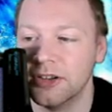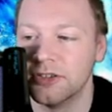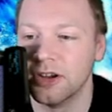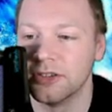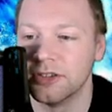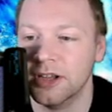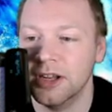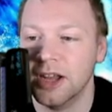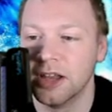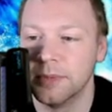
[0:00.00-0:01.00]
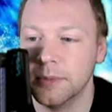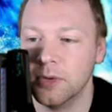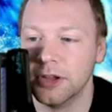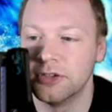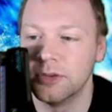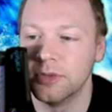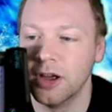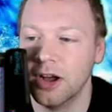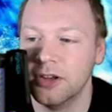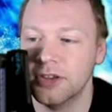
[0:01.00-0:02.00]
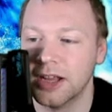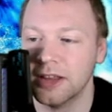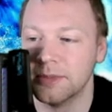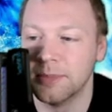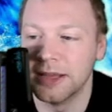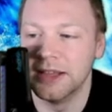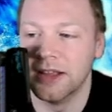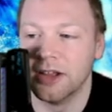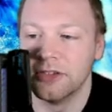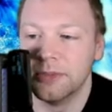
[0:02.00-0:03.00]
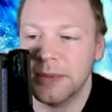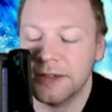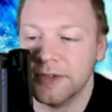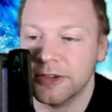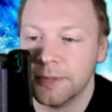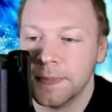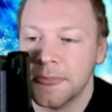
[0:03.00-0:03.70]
The Chancellor has been warned that she was urged against making cuts to benefits.